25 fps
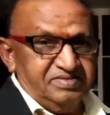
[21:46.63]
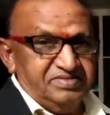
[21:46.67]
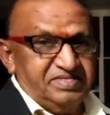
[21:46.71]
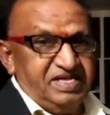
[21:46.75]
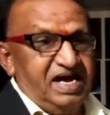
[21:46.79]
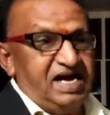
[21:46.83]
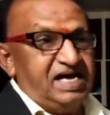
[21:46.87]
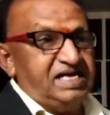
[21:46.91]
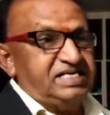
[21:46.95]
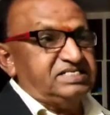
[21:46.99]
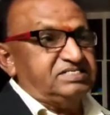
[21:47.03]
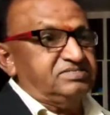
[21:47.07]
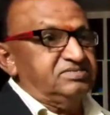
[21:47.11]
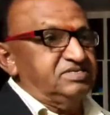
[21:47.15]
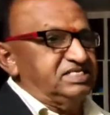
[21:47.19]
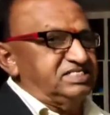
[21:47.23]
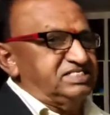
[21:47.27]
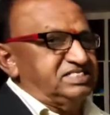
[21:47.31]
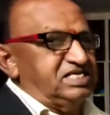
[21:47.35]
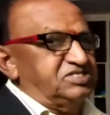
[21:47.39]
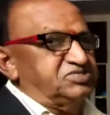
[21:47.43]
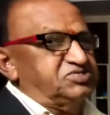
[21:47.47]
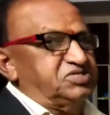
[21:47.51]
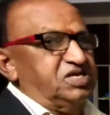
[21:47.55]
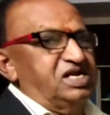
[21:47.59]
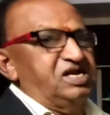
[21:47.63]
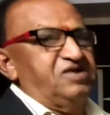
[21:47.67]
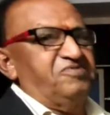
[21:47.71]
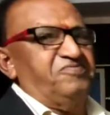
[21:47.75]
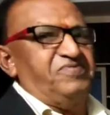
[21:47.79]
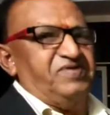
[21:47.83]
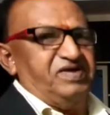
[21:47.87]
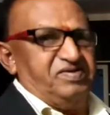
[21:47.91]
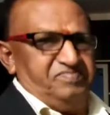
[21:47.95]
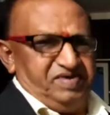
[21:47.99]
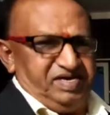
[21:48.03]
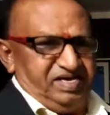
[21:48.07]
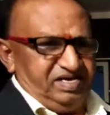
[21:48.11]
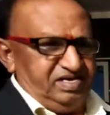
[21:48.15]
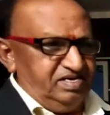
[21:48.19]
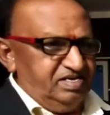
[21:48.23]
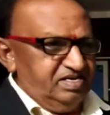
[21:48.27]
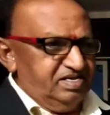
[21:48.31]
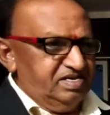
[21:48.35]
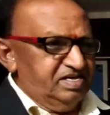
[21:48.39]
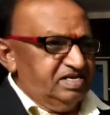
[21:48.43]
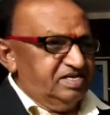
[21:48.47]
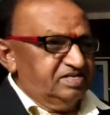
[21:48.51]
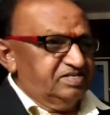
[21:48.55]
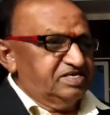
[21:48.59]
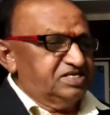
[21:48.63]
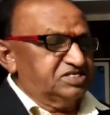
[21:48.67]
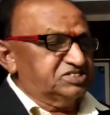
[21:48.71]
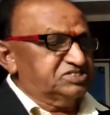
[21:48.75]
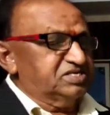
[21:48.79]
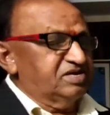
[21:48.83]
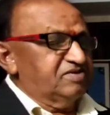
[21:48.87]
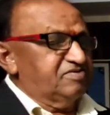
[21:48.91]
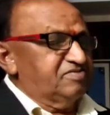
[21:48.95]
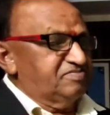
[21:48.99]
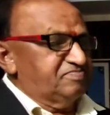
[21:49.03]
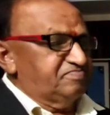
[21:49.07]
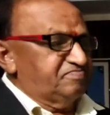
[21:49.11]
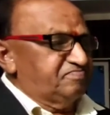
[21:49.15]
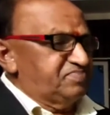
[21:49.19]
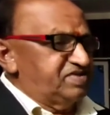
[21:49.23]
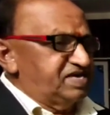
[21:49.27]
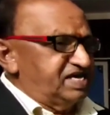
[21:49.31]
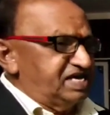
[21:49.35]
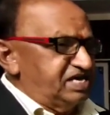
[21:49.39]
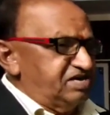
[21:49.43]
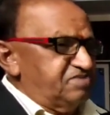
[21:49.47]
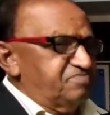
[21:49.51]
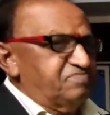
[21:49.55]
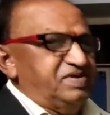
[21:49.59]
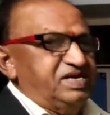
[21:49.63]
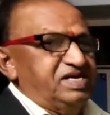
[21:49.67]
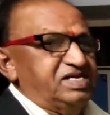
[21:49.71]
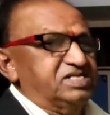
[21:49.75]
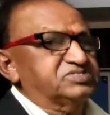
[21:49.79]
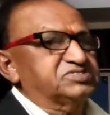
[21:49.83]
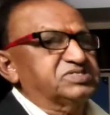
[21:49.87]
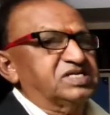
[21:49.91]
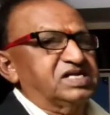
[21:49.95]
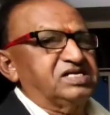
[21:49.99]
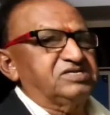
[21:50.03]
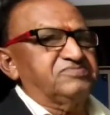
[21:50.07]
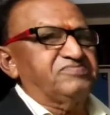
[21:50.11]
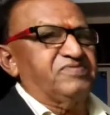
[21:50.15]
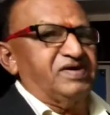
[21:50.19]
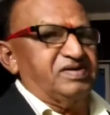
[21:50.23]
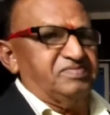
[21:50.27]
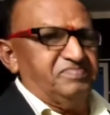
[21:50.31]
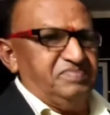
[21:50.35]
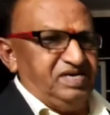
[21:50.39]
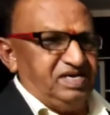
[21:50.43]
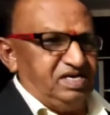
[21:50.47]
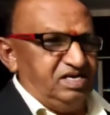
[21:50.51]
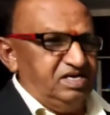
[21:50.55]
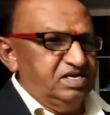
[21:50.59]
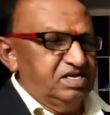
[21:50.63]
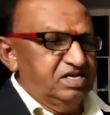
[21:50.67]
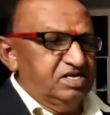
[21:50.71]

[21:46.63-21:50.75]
That is a thrill for me. It's a big thrill for me.